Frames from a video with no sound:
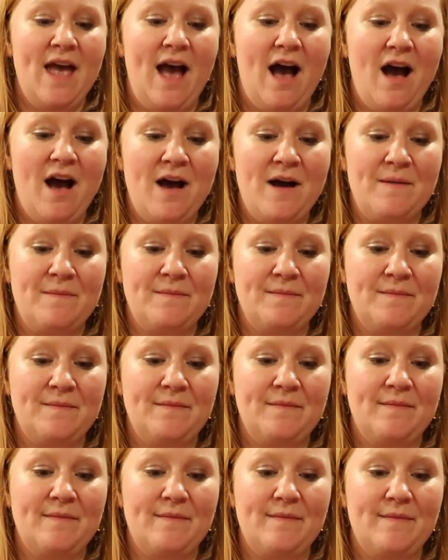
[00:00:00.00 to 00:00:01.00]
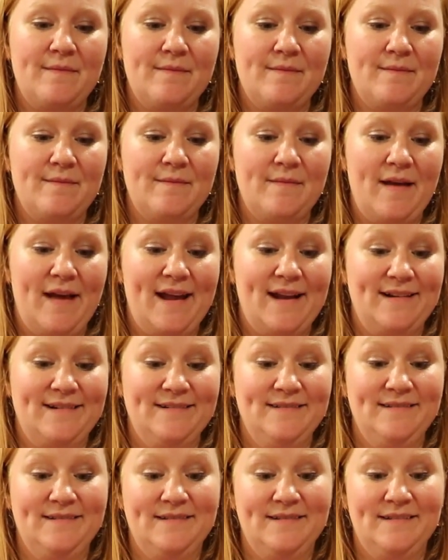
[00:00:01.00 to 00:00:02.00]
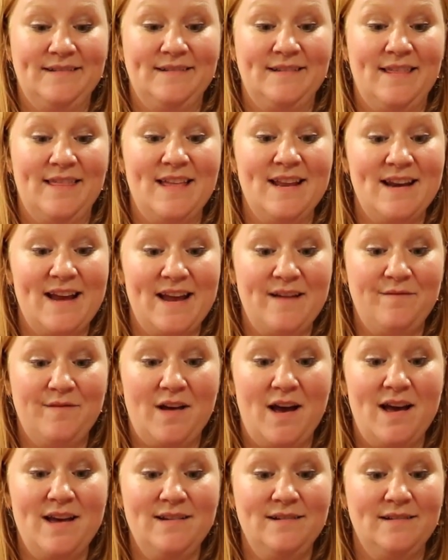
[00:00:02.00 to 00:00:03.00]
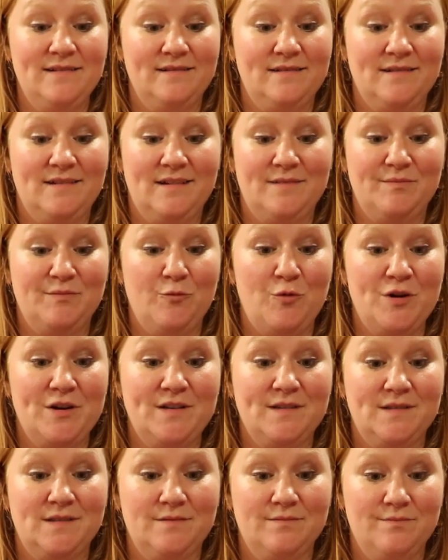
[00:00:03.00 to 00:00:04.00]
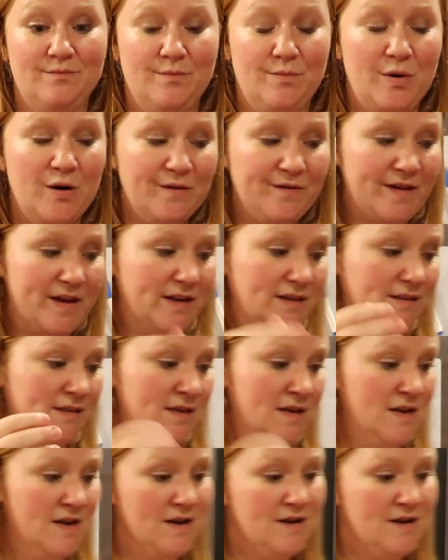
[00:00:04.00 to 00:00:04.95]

And the knife cut works perfect.